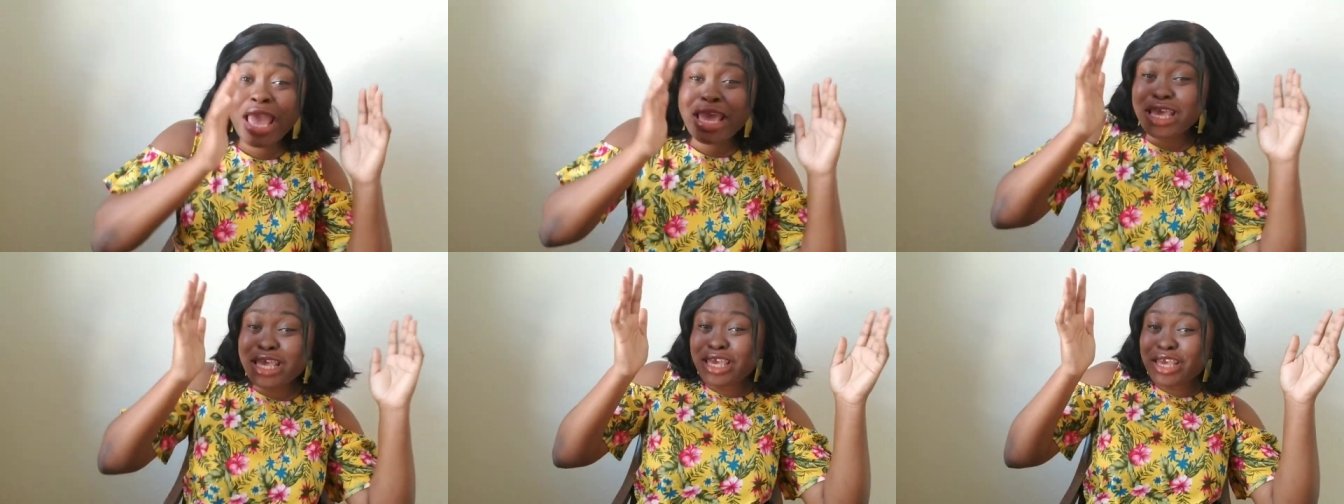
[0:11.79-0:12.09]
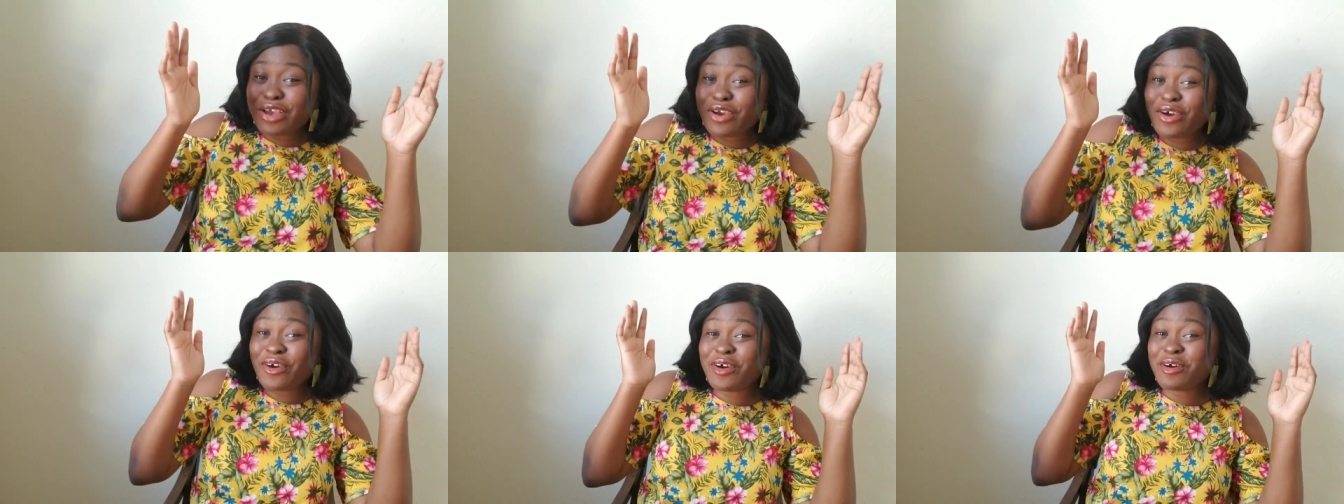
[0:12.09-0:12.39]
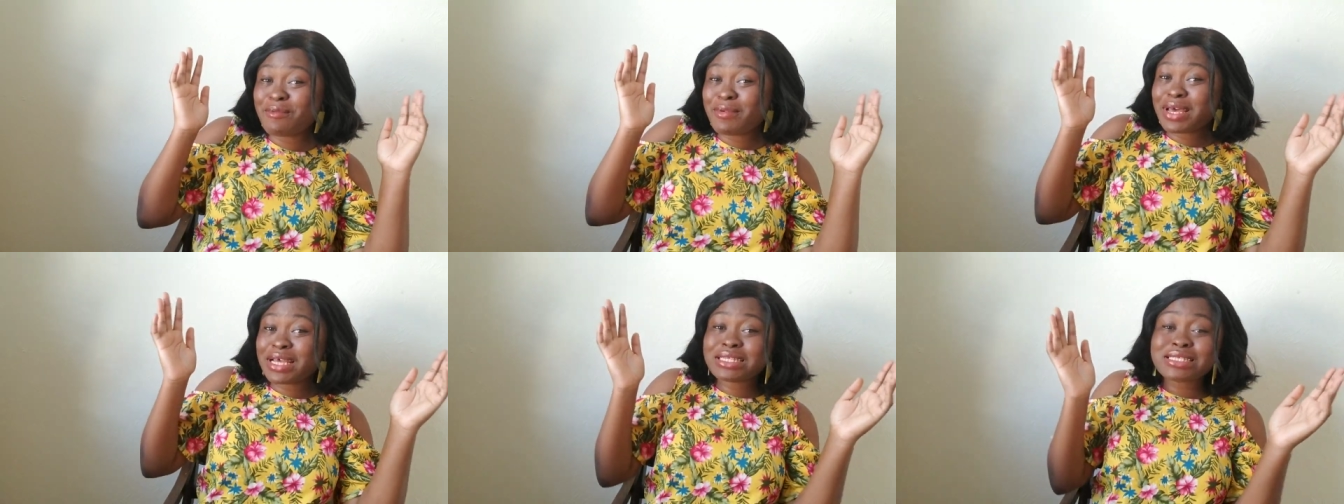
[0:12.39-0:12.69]

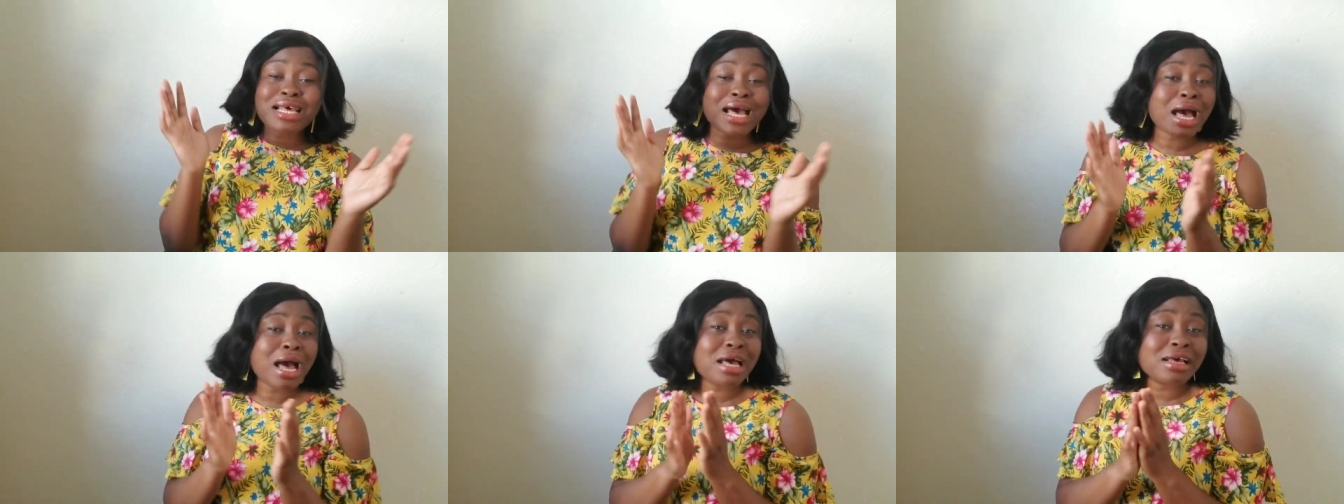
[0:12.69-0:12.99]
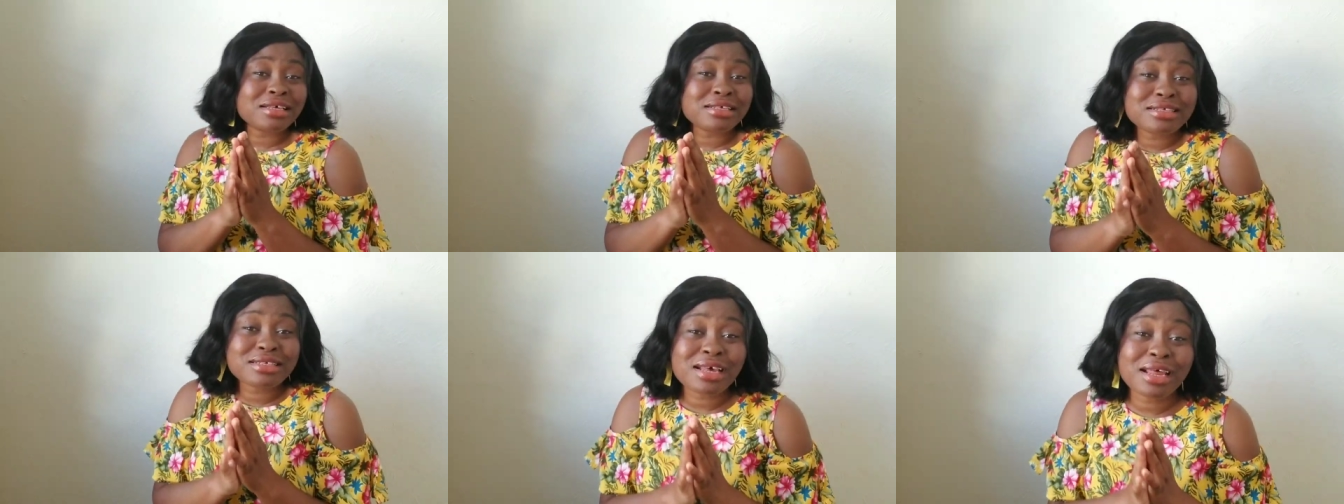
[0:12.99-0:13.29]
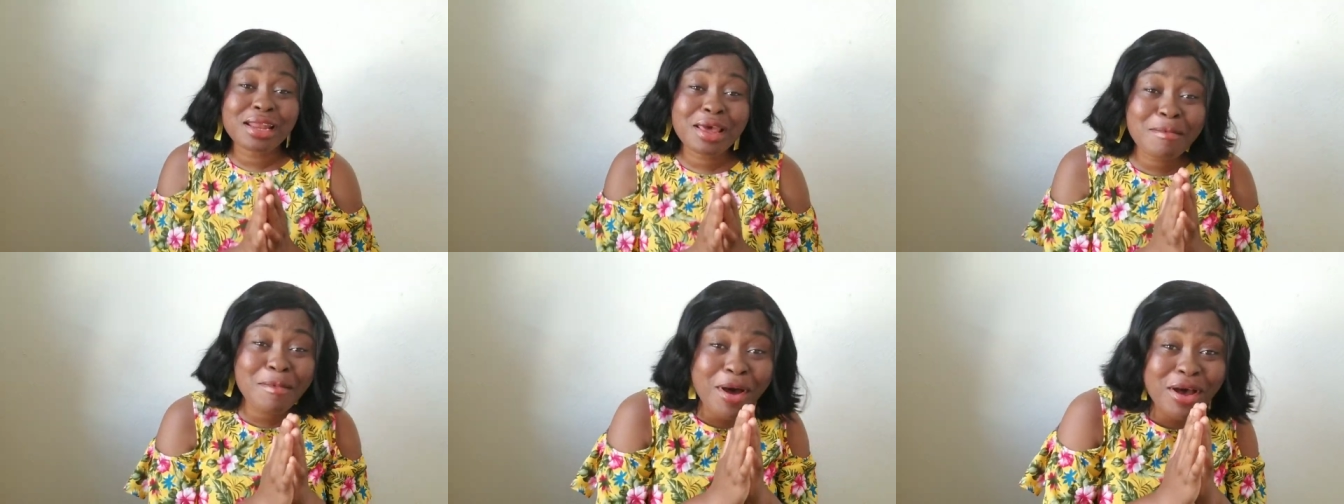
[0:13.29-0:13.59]
Eagle birds are
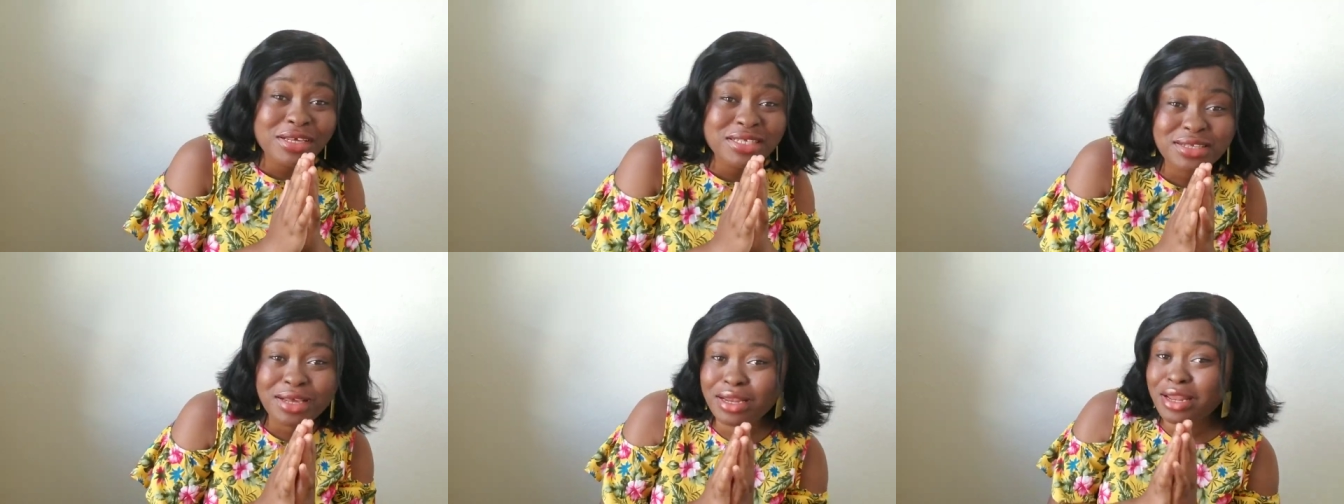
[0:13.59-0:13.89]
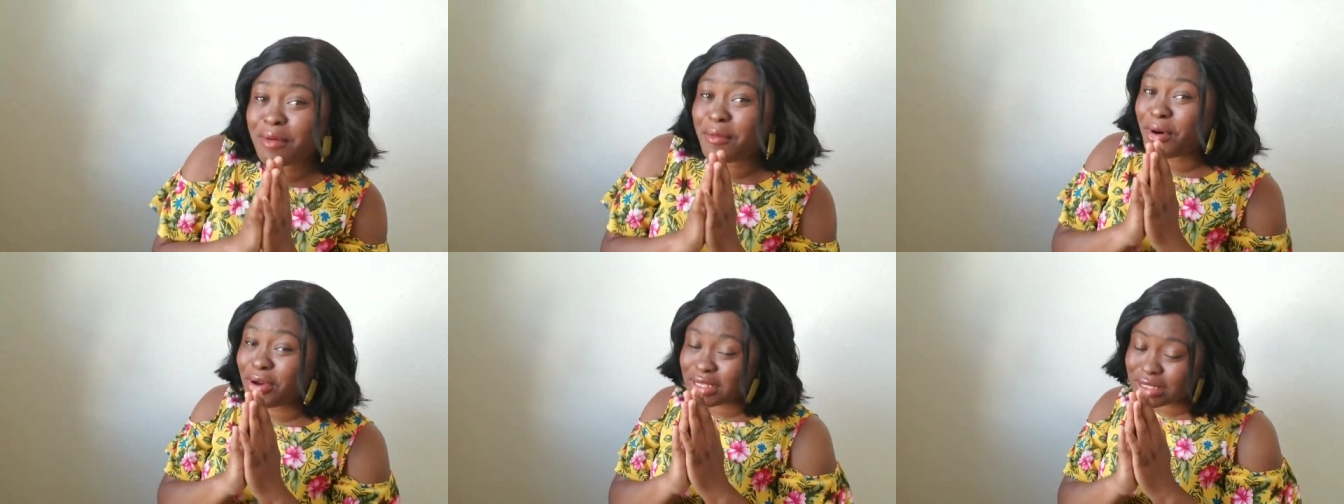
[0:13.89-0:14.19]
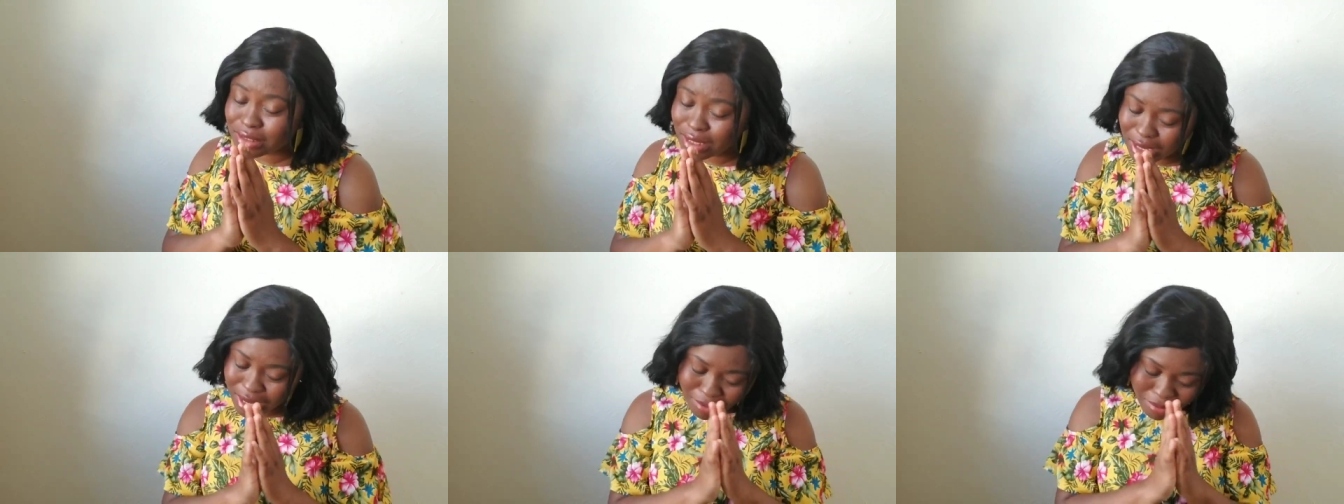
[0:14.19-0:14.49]
Solomon, Solomon,
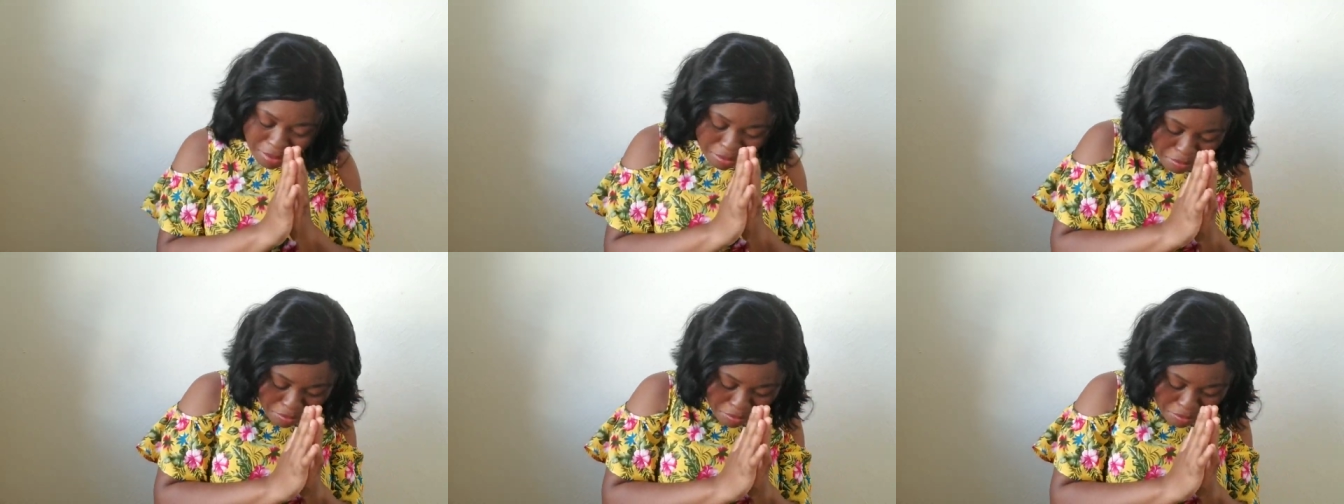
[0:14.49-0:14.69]
Solomon.